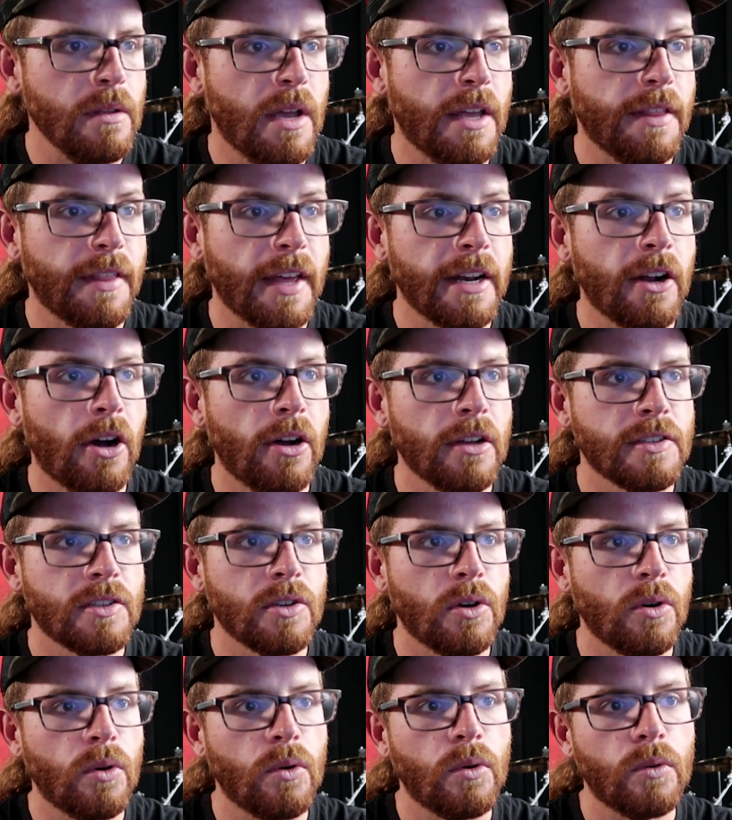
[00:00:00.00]
And then
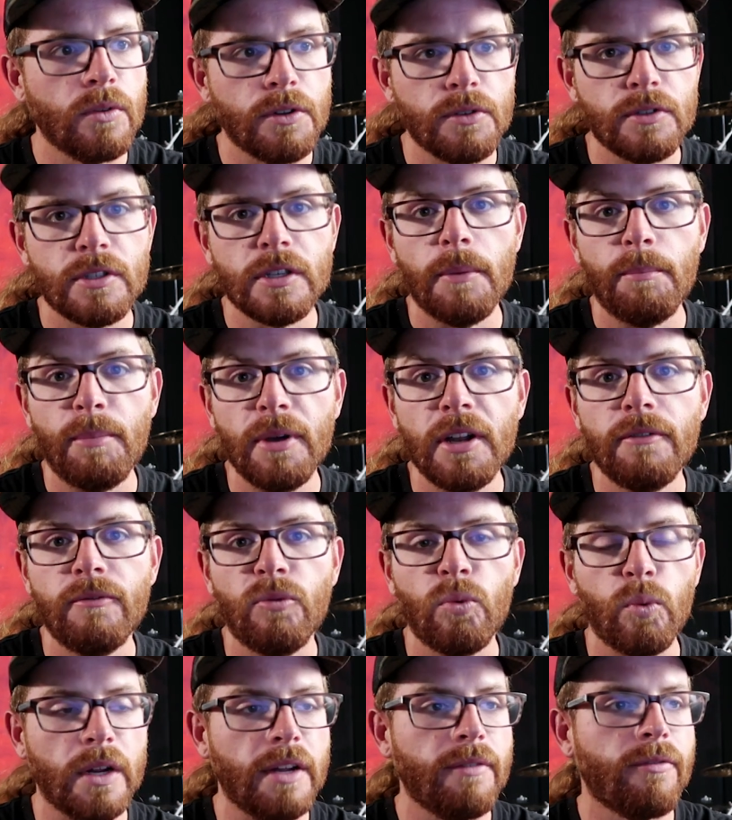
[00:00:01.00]
also there's a bit of
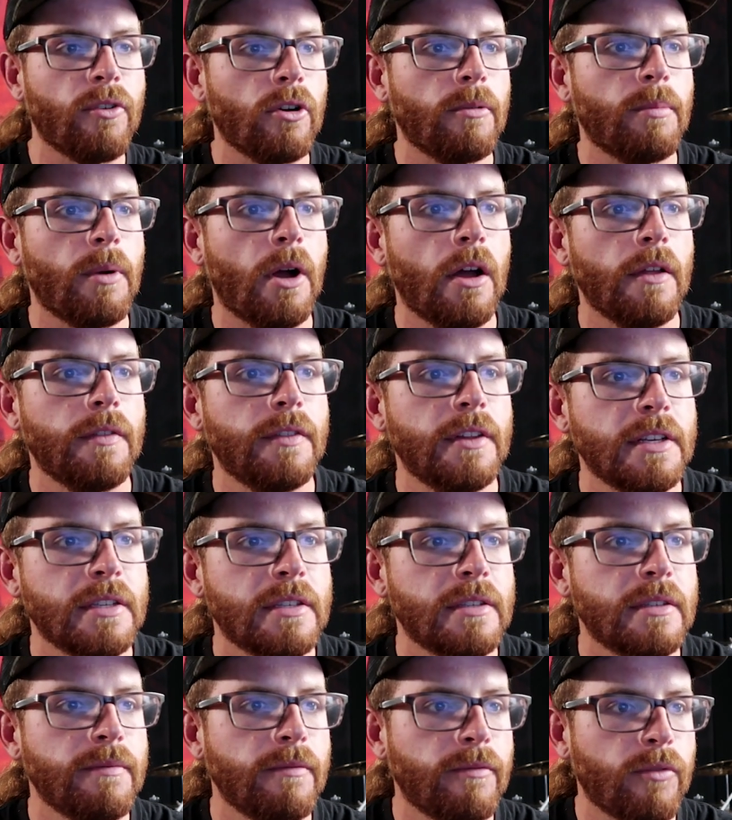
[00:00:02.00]
reverb on
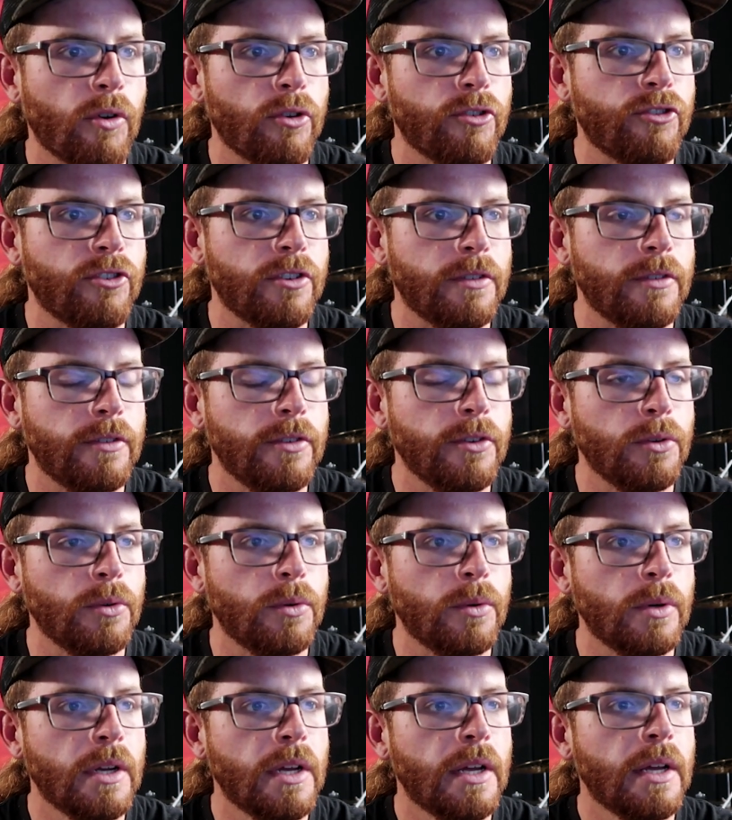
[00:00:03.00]
this version
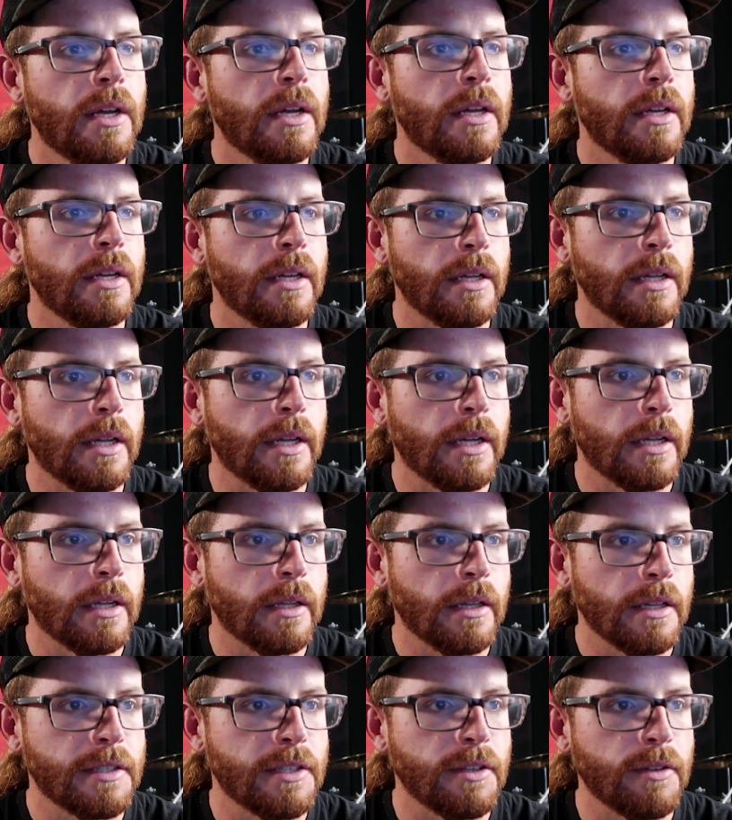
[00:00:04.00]
too.
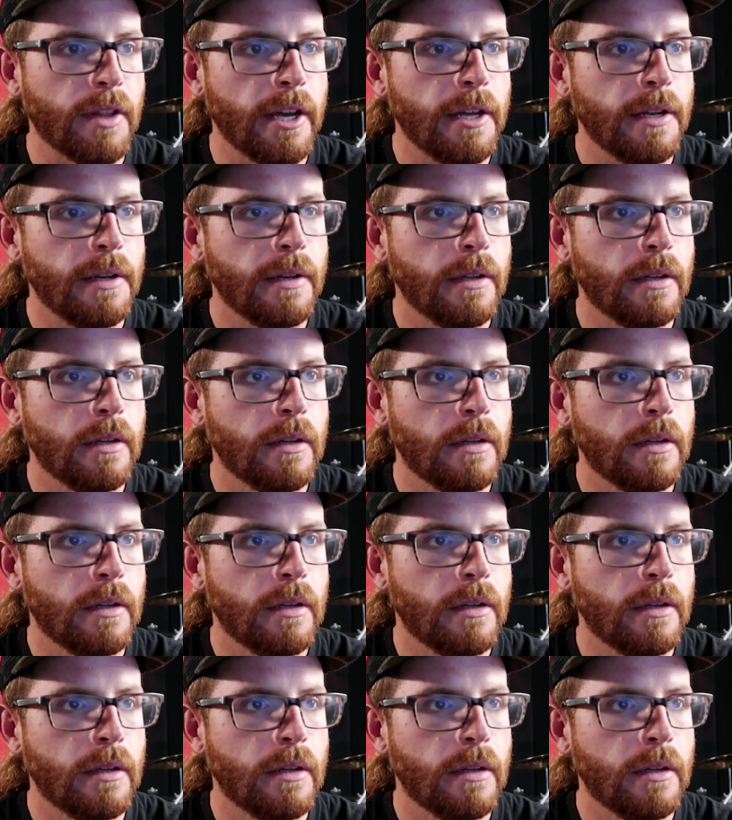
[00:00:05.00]
And let's hear that.